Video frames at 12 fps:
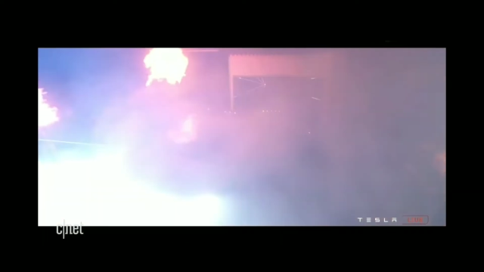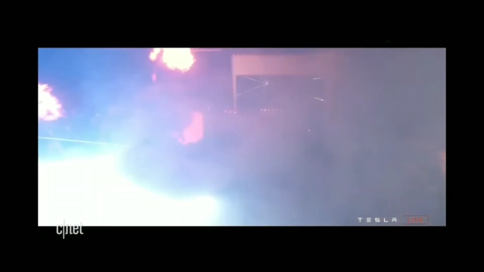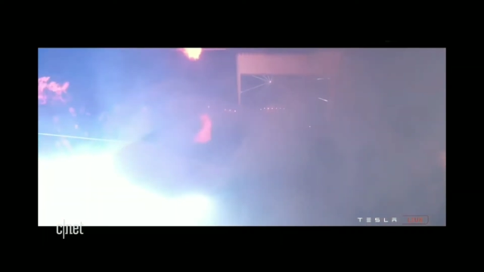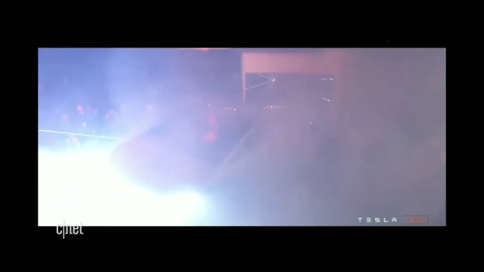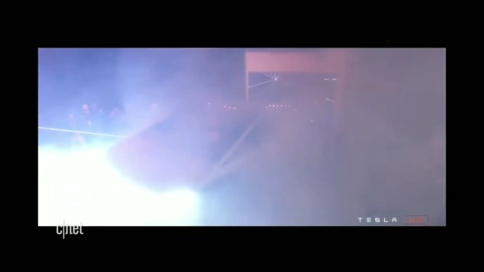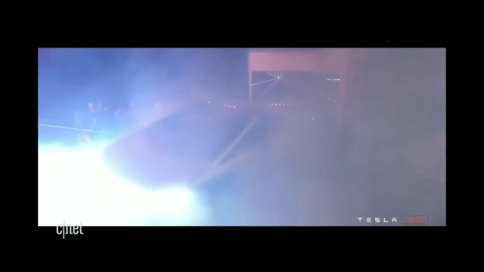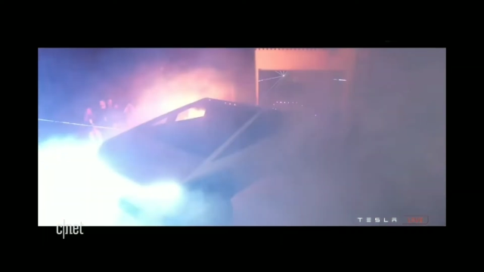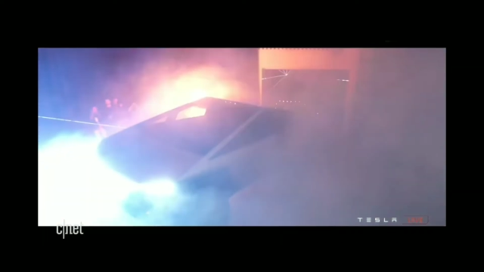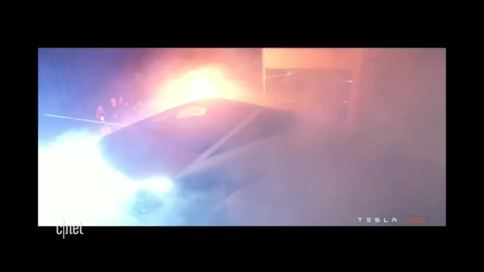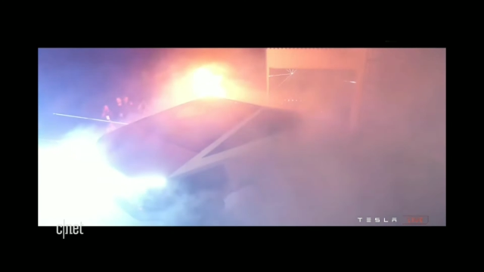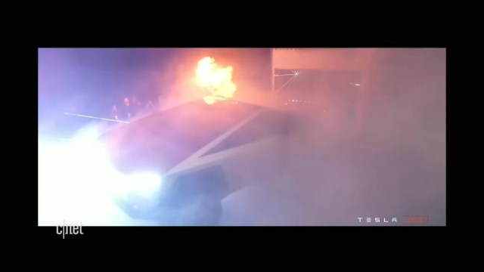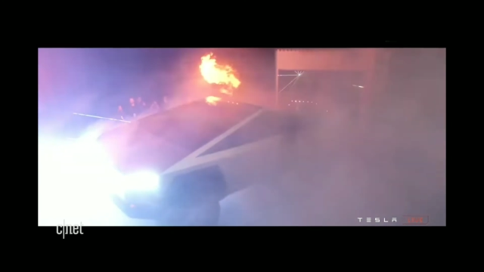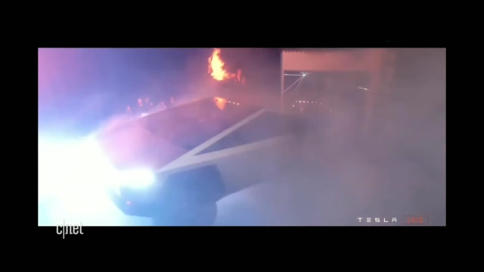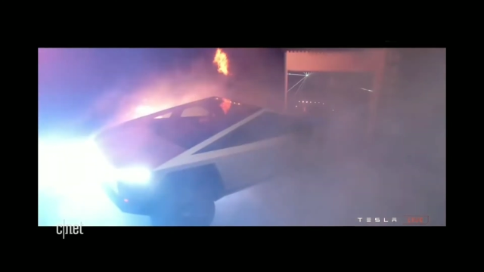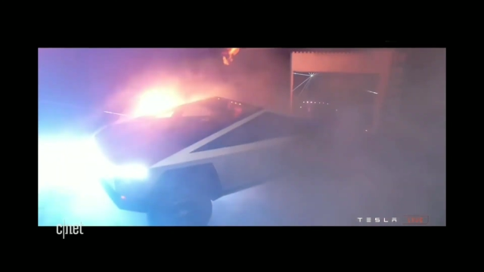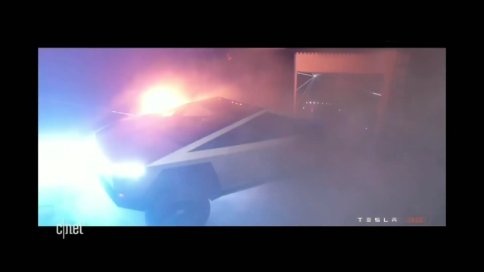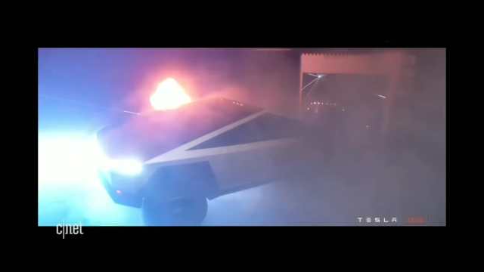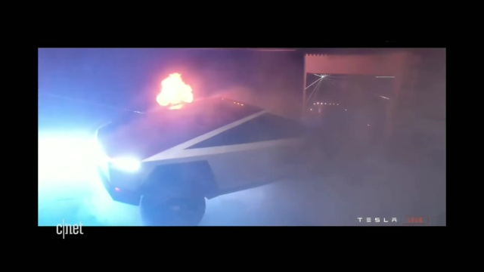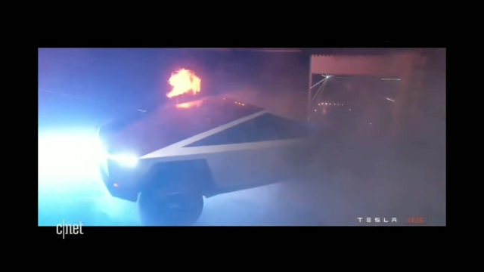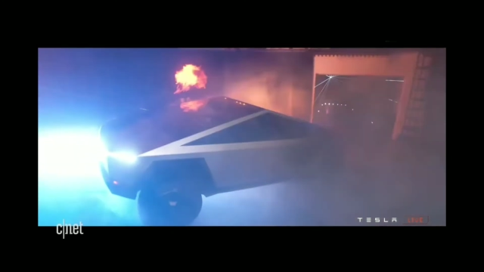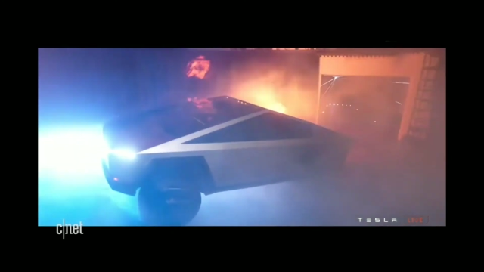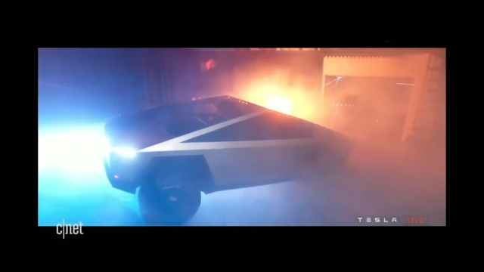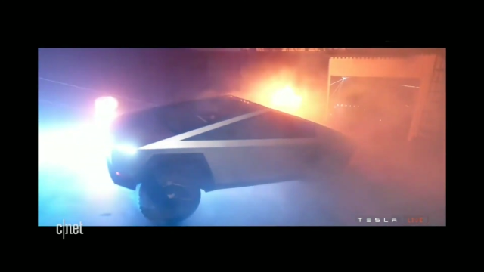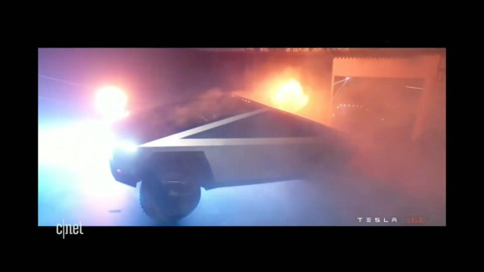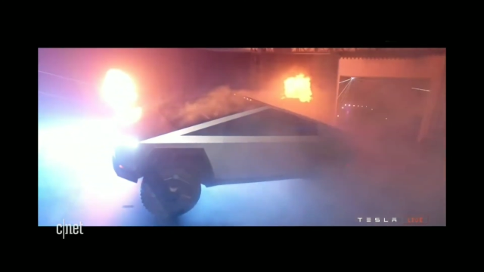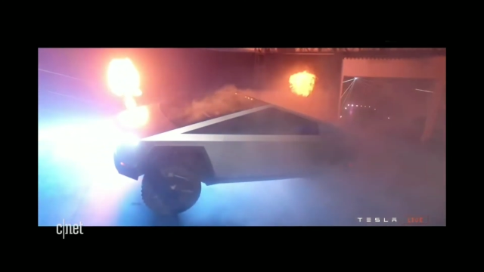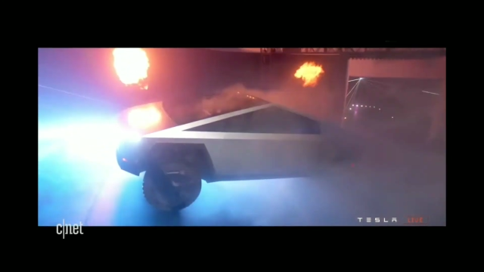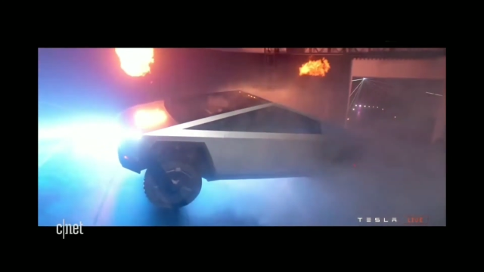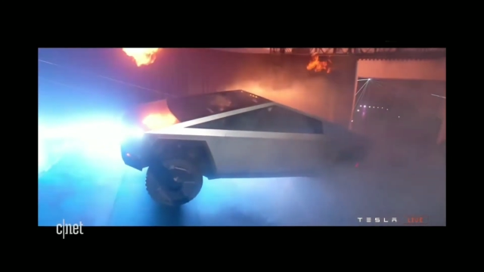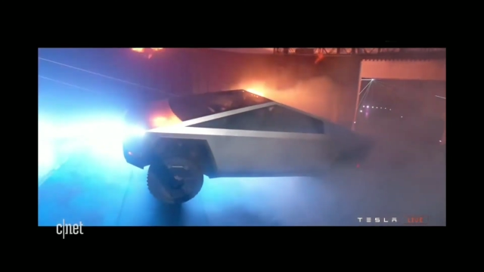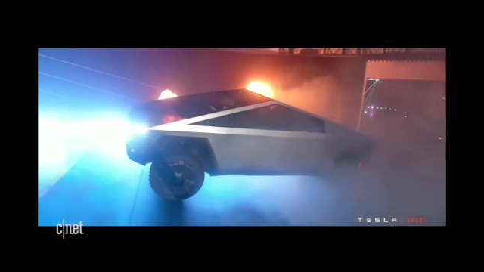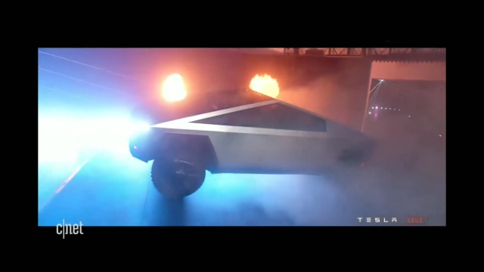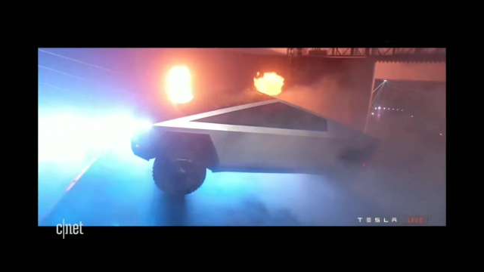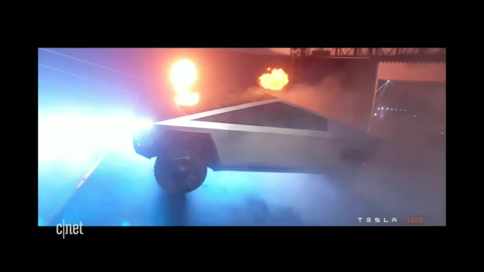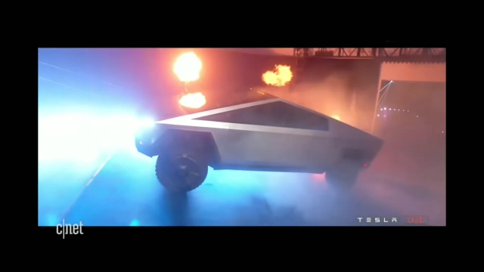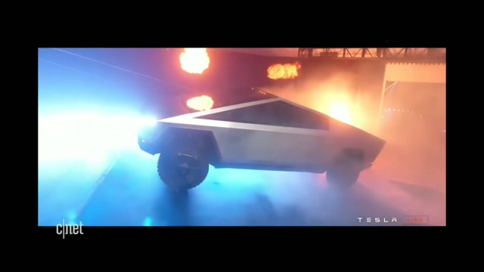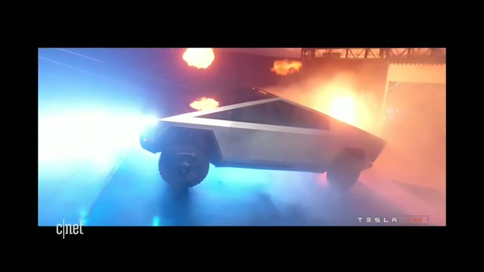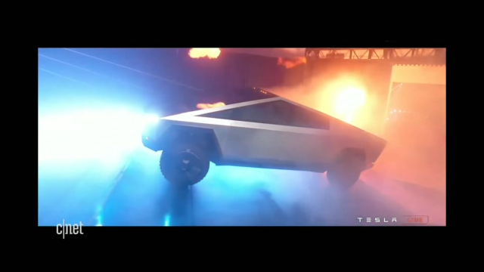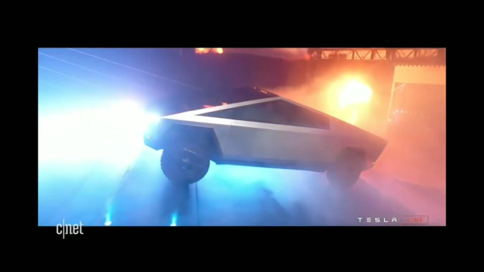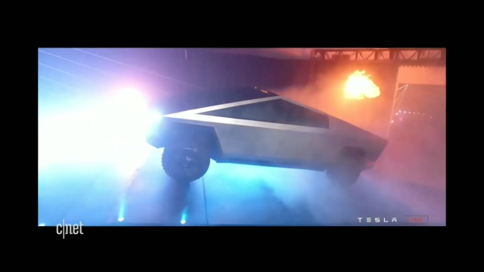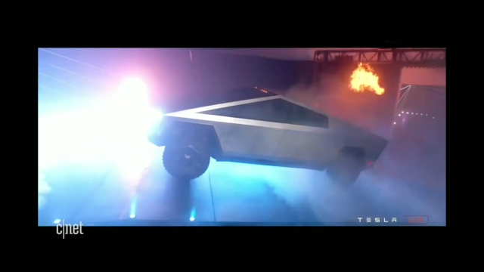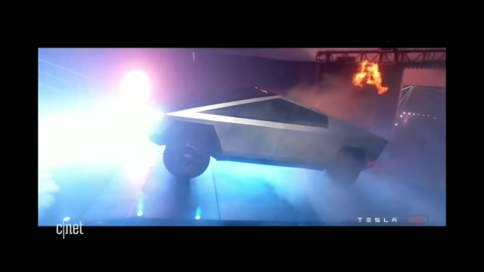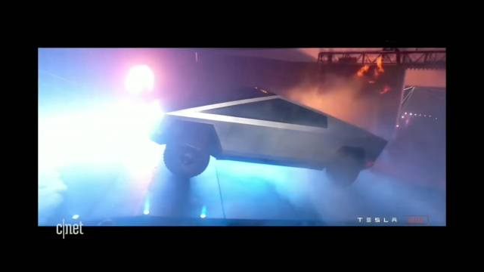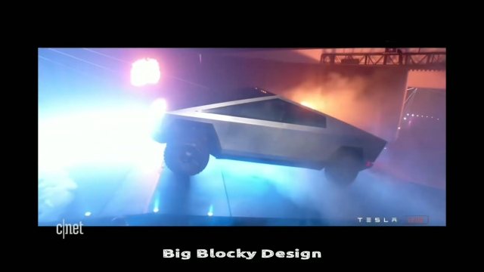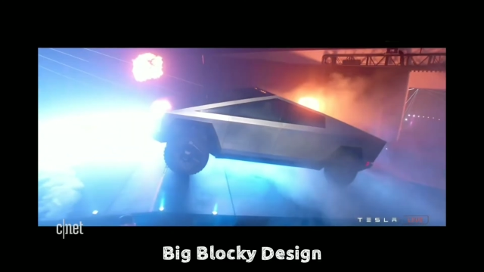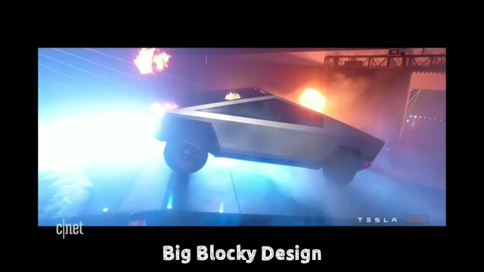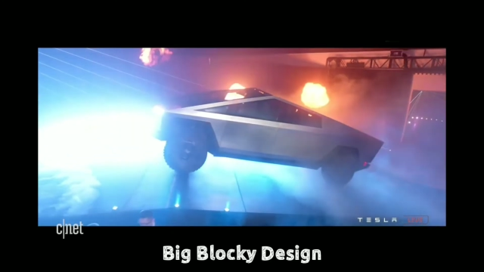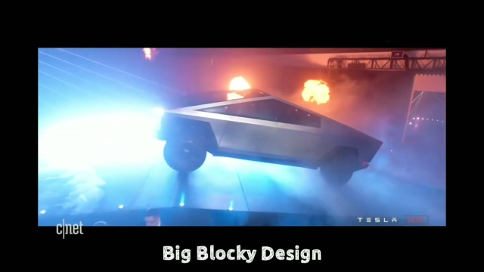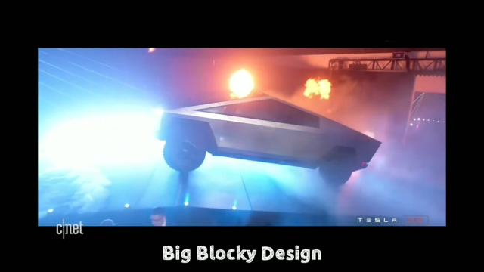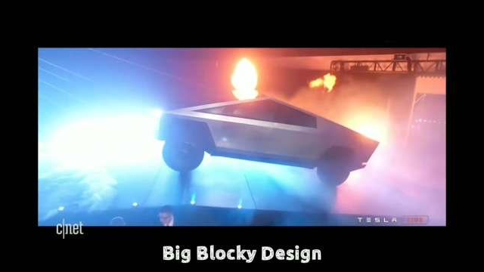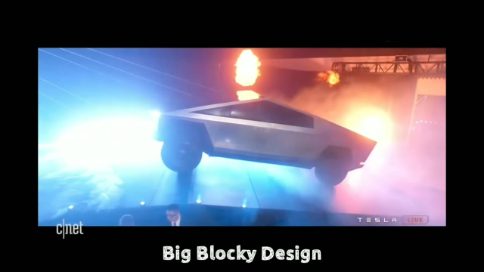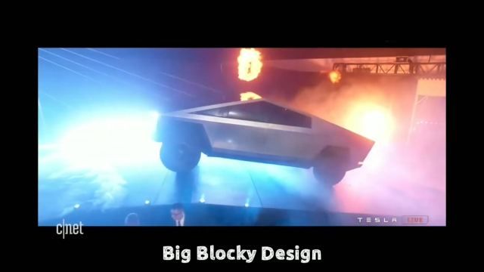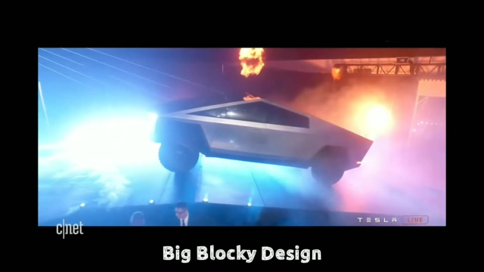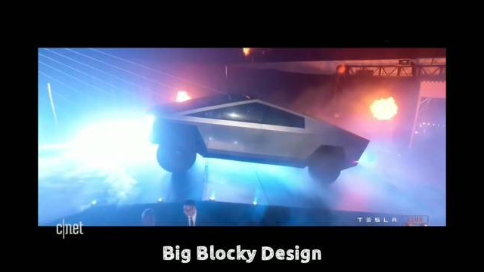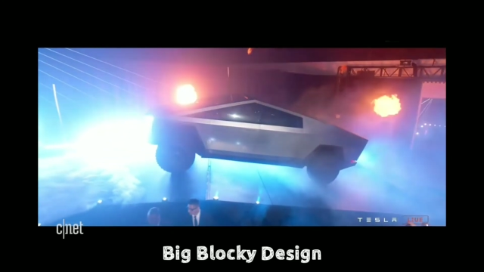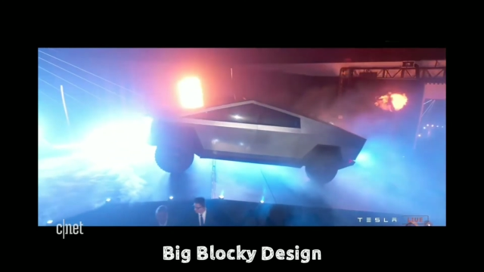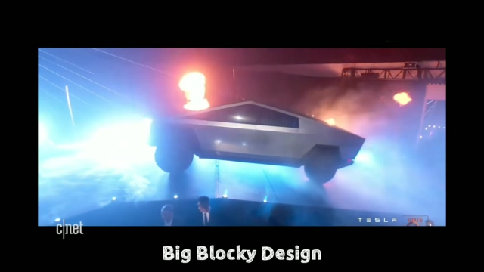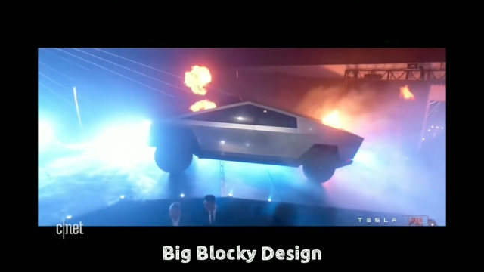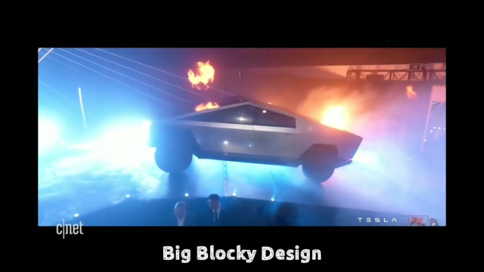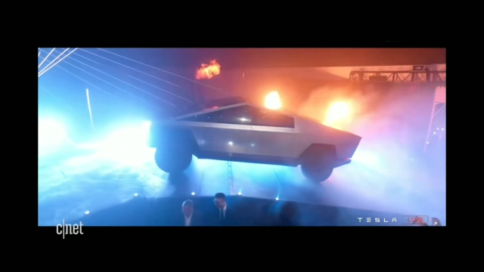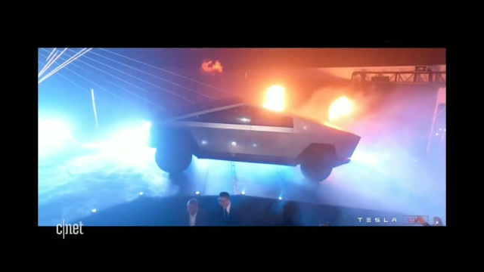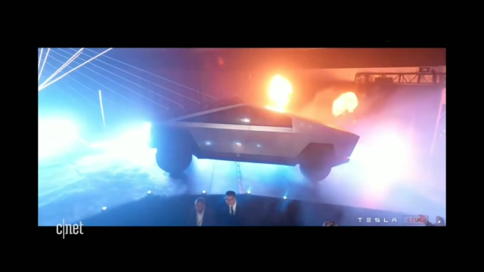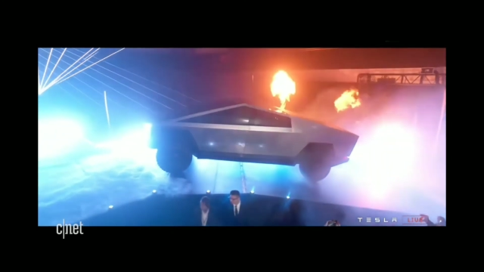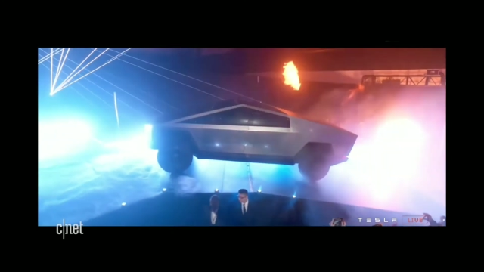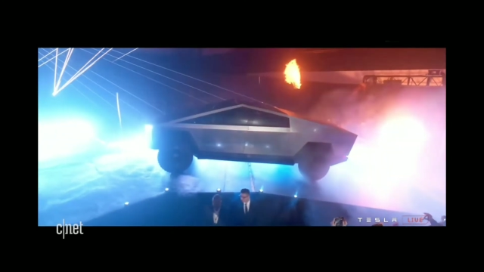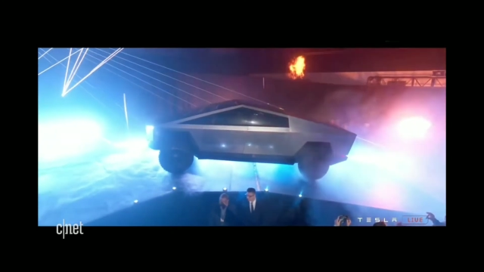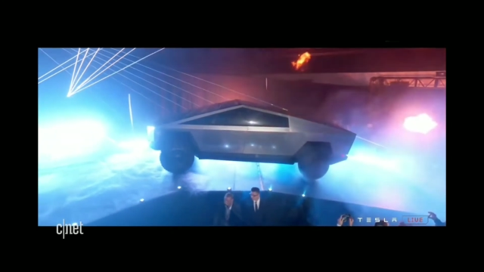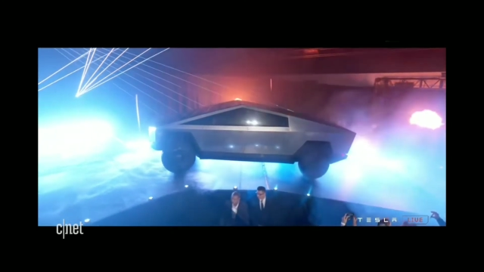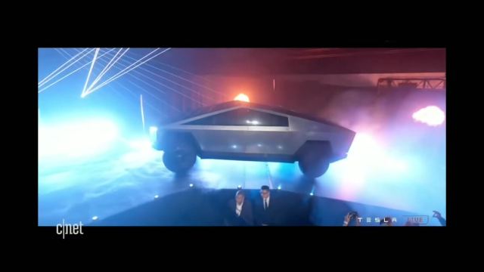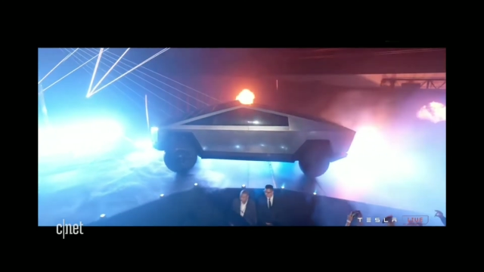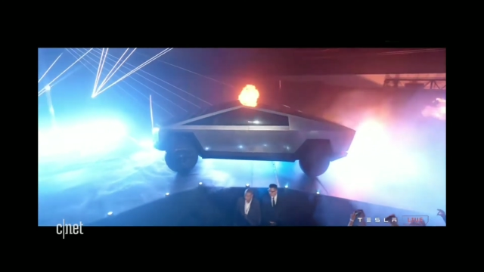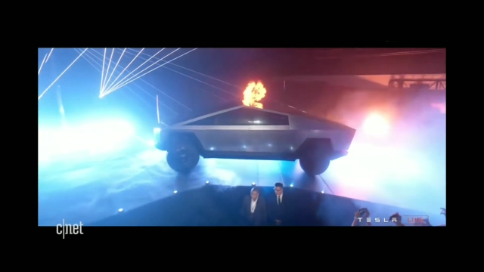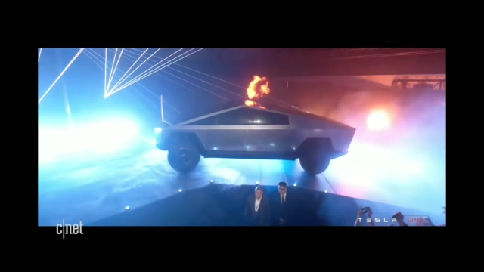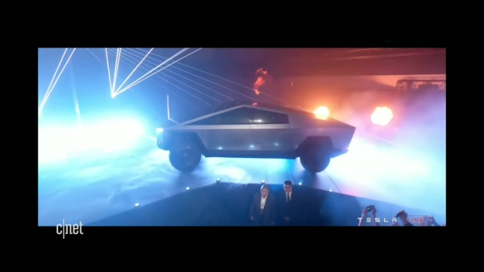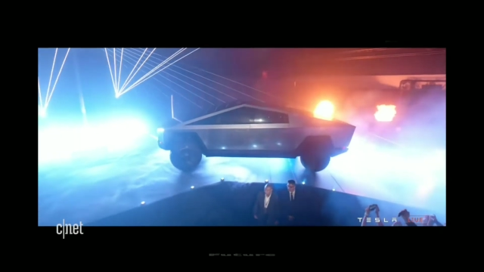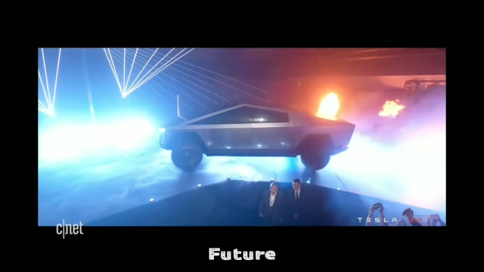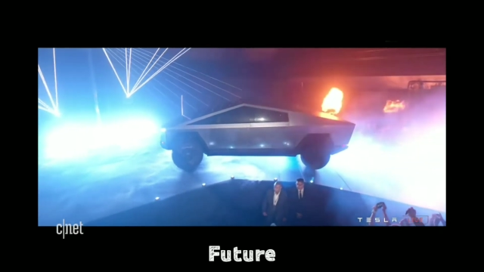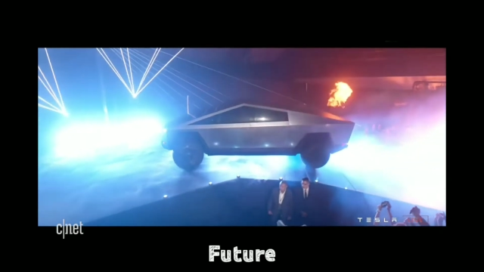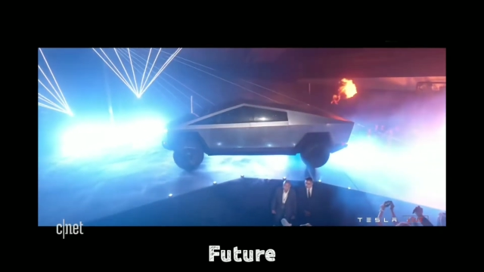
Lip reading: (no speaker visible)